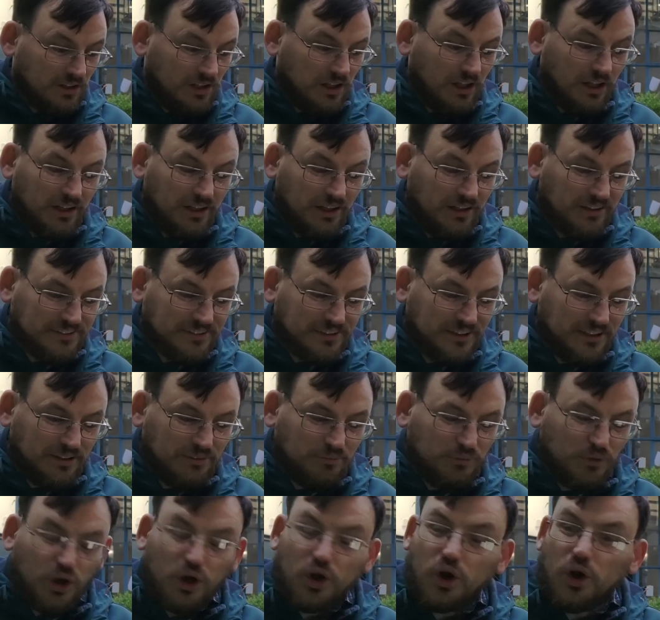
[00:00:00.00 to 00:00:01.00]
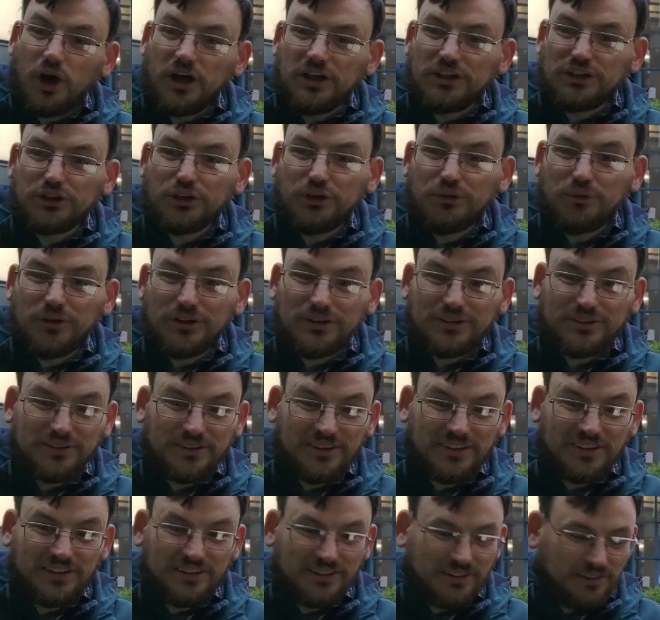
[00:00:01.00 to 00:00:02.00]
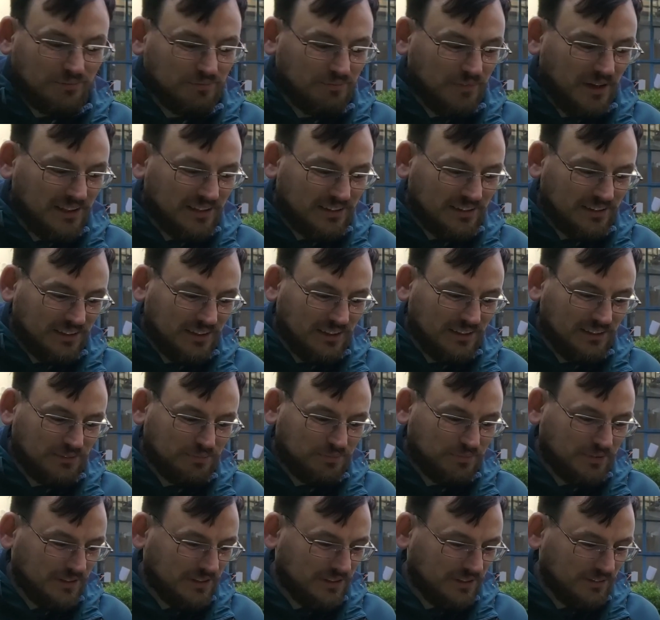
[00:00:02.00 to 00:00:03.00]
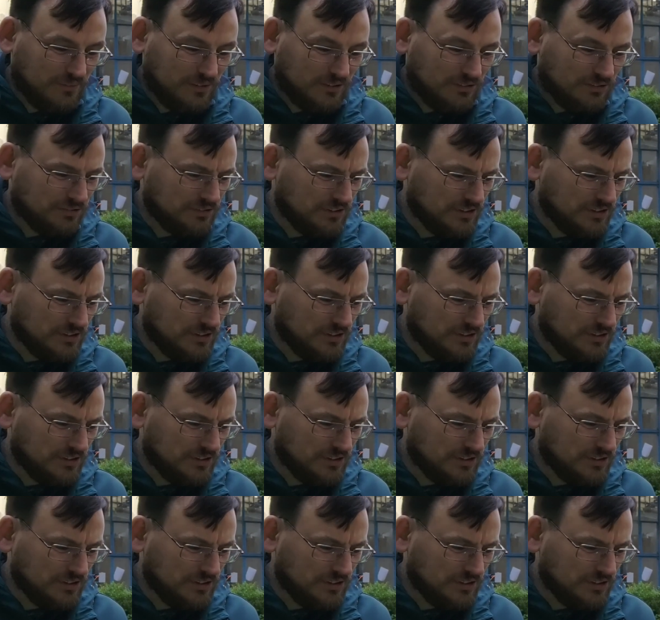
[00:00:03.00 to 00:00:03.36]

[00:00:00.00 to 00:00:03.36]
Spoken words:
Lastly, I'm not quite sure what to make of this, but it was